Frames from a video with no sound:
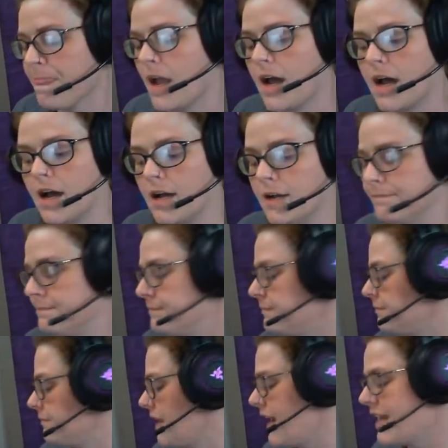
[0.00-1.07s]

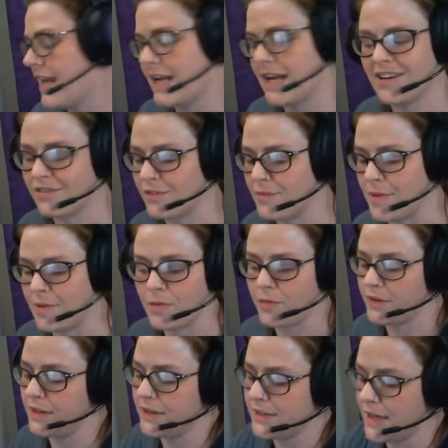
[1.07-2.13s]
Again, I don't remember
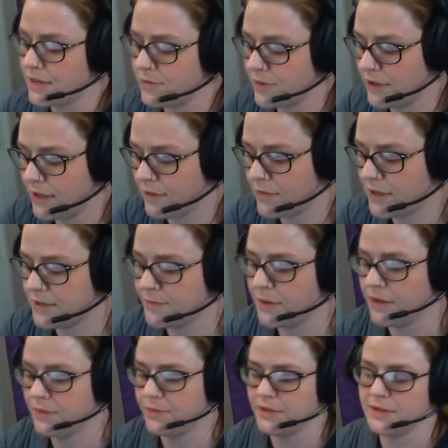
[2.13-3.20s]
what the exact wording was, but
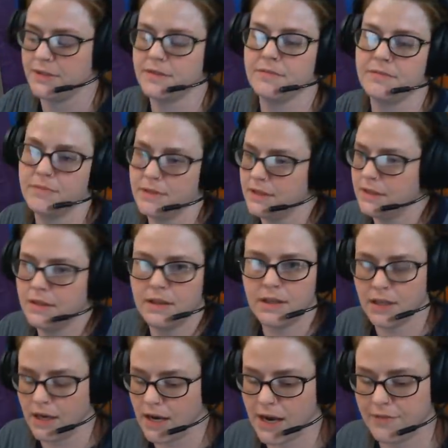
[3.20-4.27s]
it was
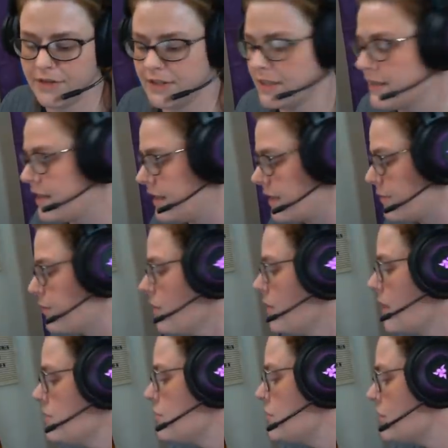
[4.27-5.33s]
obviously they, them
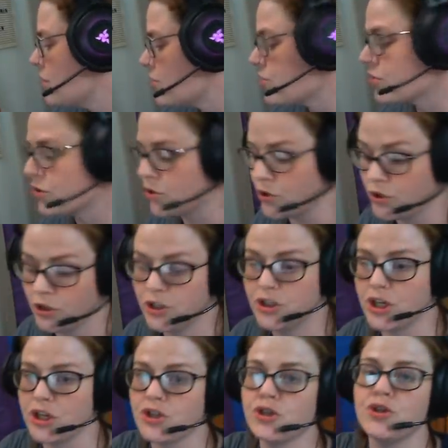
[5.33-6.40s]
pronouns,
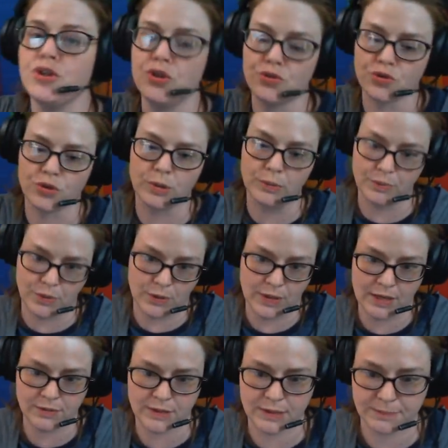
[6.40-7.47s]
gender neutral
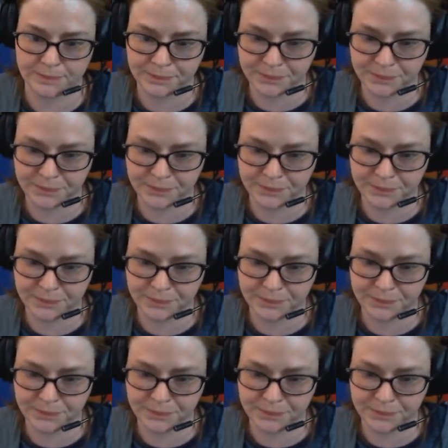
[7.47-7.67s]
pronouns.